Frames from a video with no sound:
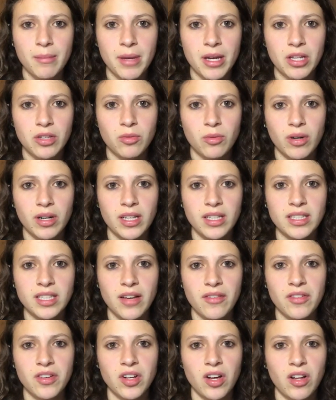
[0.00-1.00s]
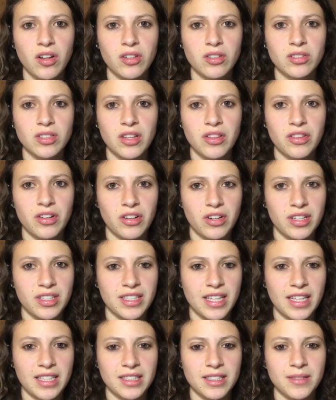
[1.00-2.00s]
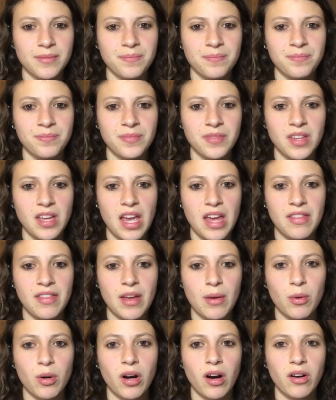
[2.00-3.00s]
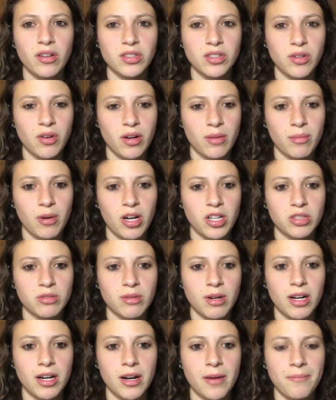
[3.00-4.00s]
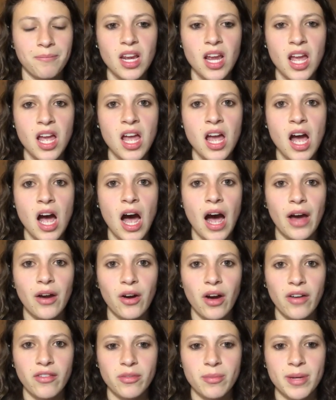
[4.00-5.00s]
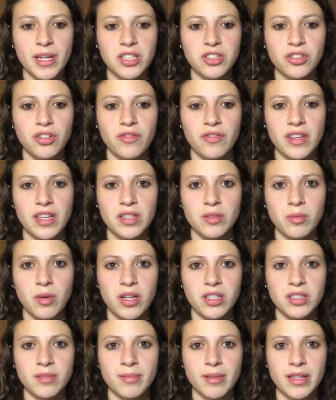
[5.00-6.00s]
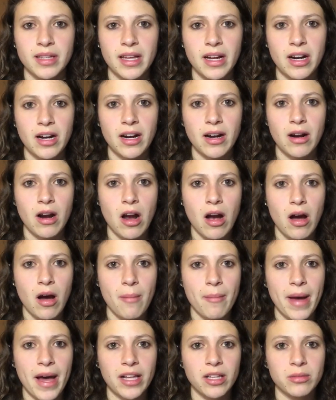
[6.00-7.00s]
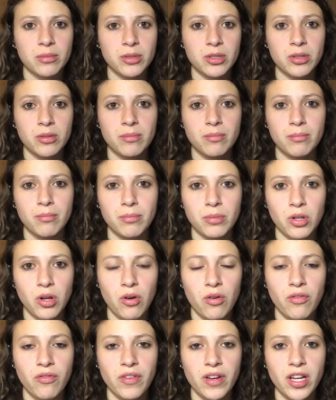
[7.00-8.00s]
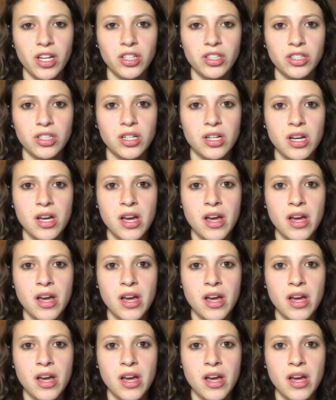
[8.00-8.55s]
I made $27.30, and they were also on Poshmark. I don't have a picture of these ones, but they're Malibu Blowfish.